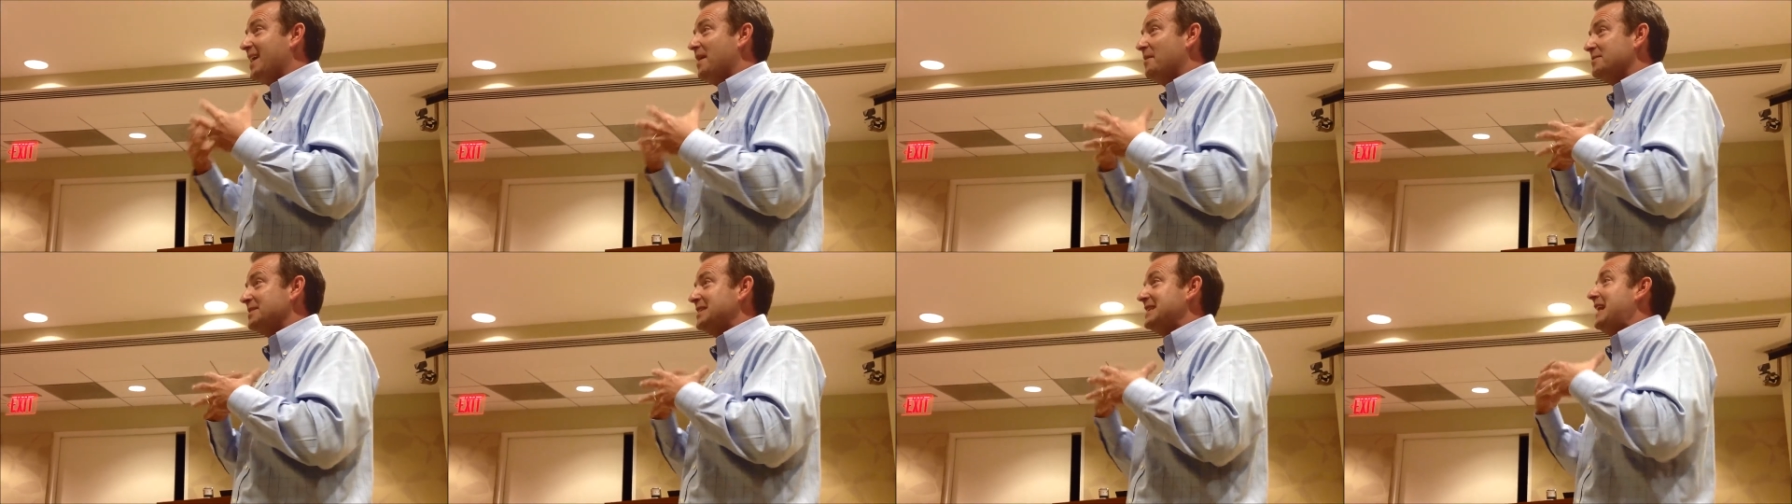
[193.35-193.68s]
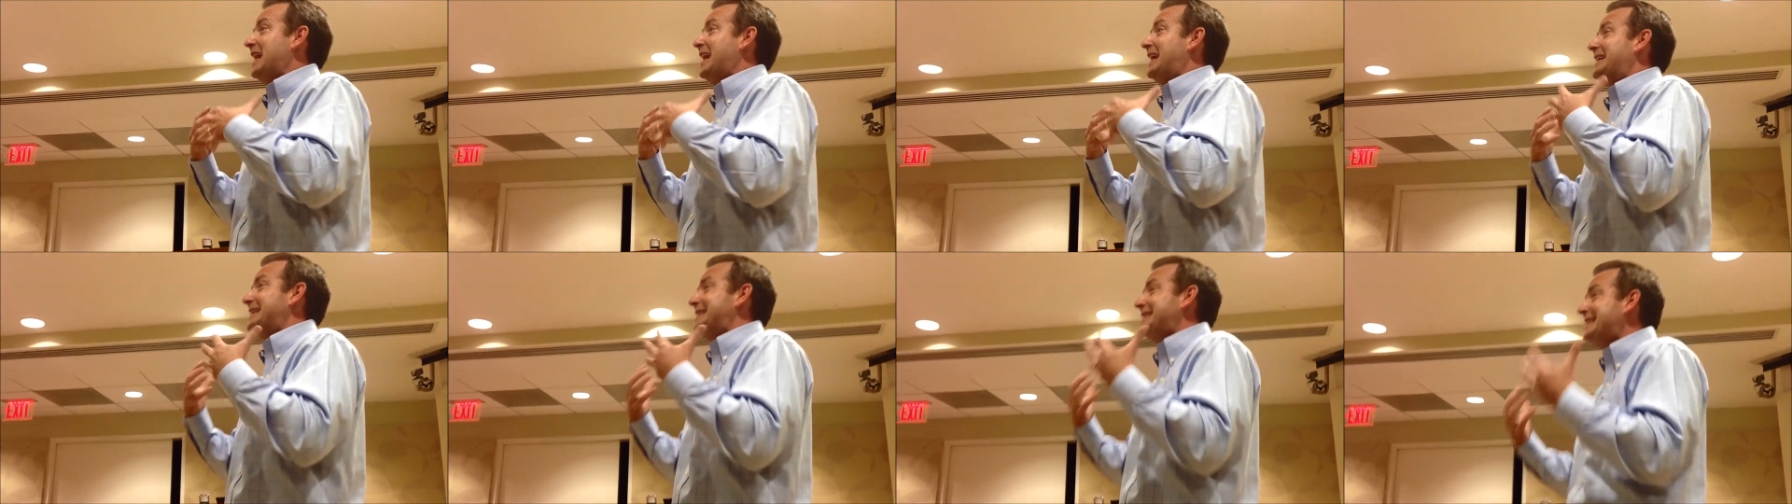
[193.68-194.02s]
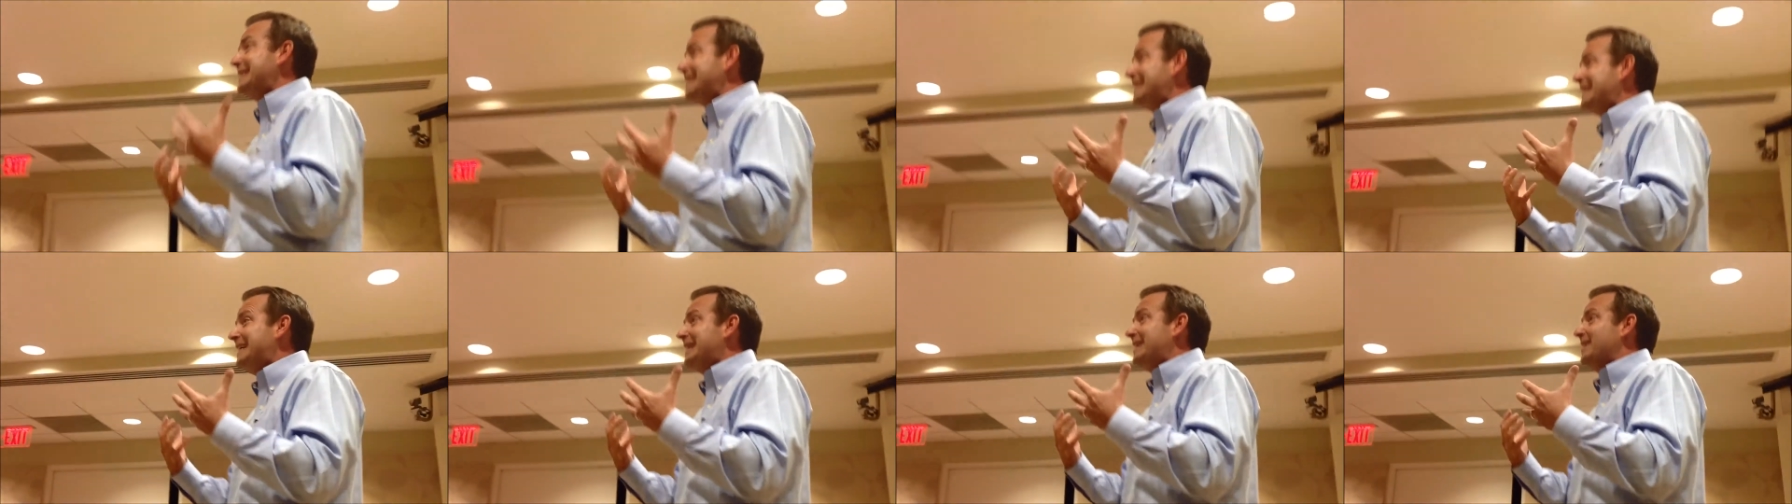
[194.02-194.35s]
I was like,
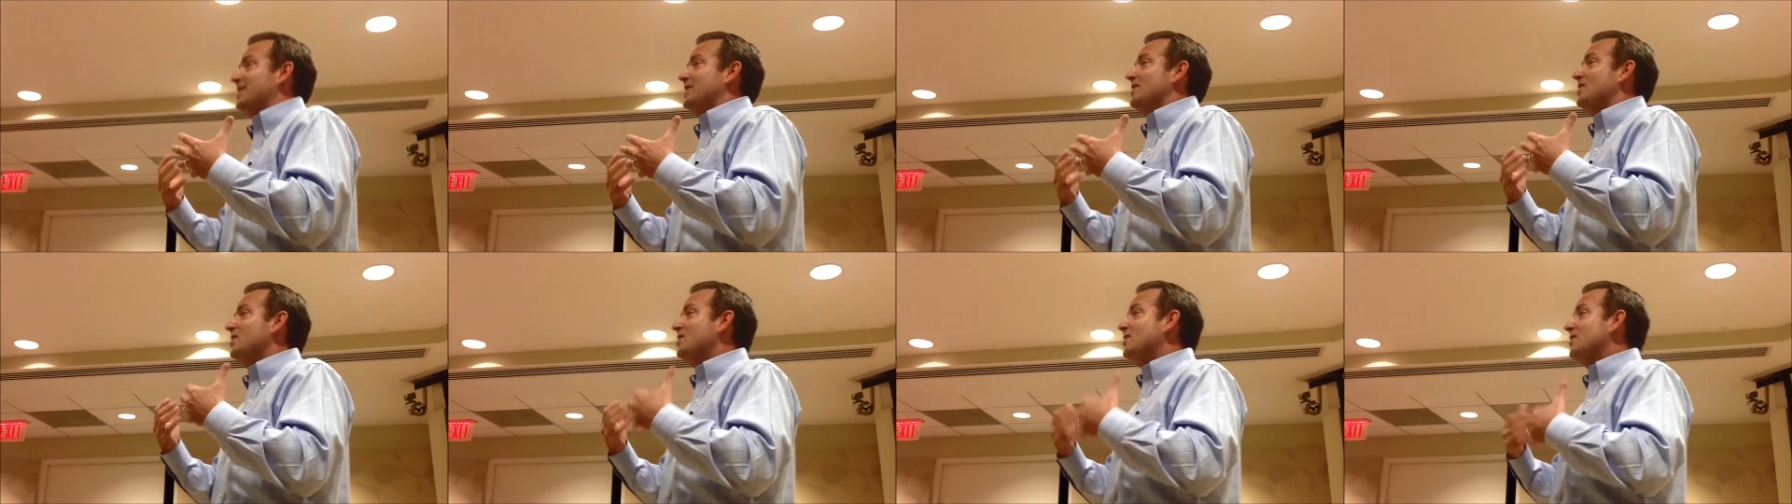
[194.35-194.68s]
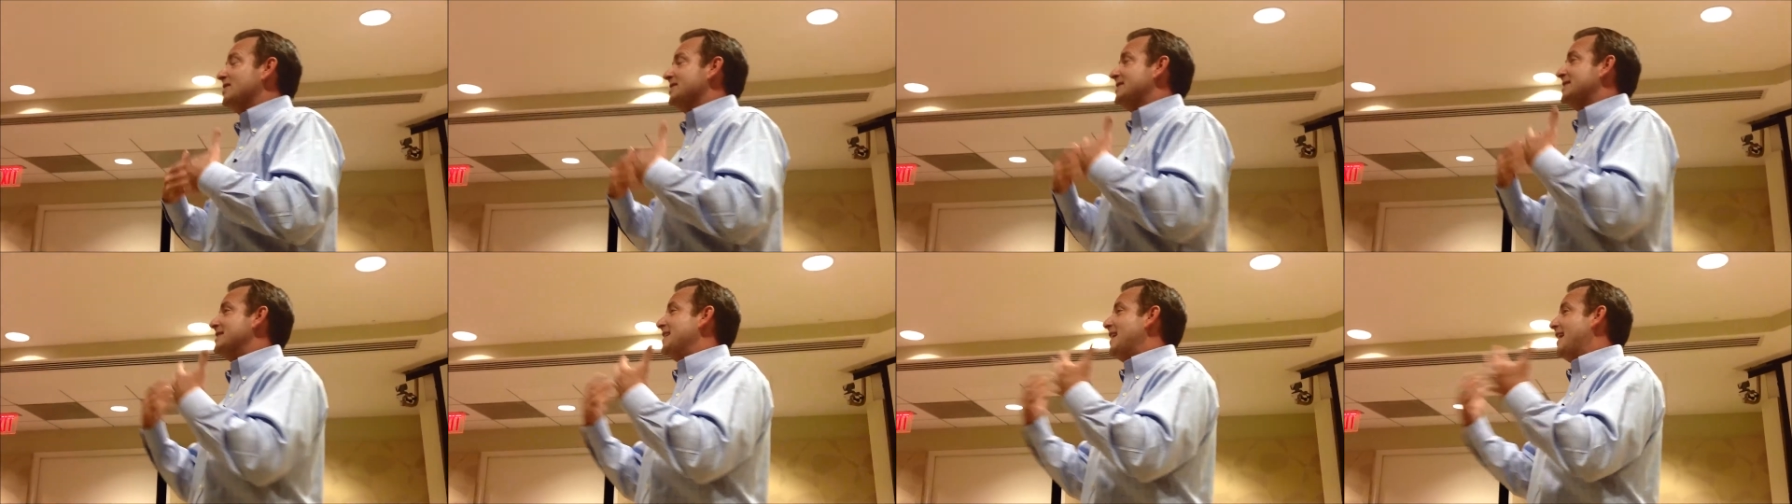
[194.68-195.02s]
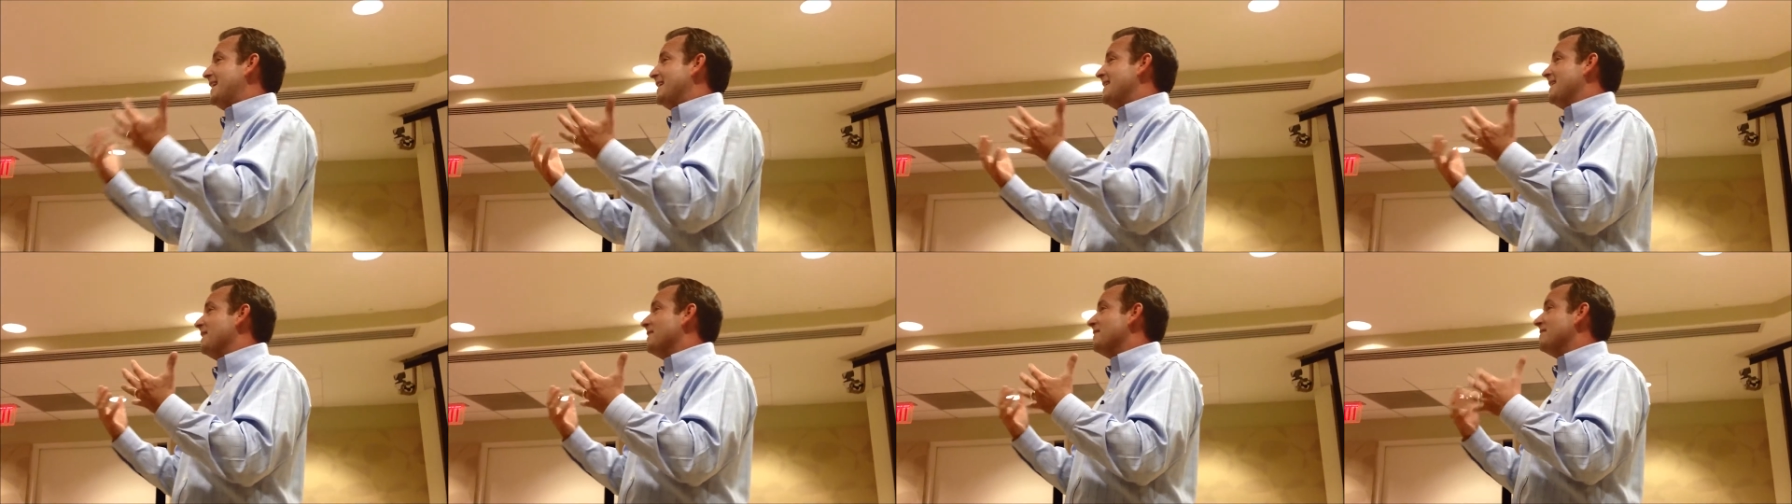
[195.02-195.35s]
oh, it's
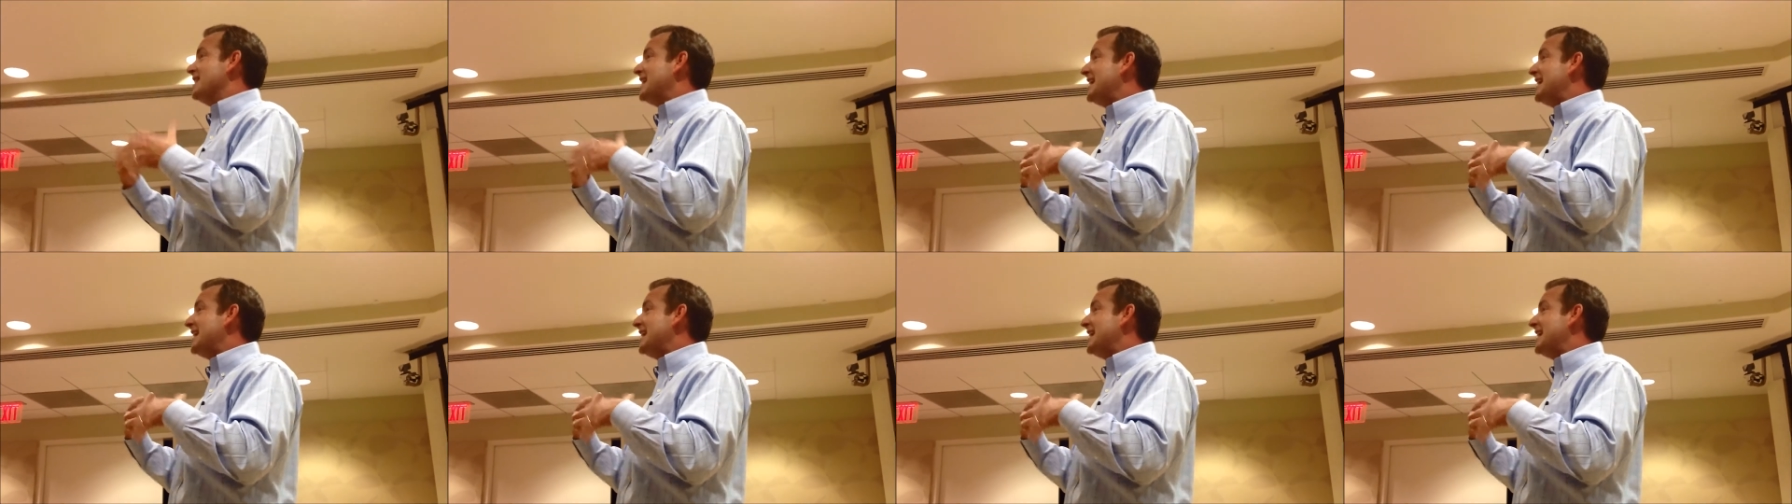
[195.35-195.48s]
like,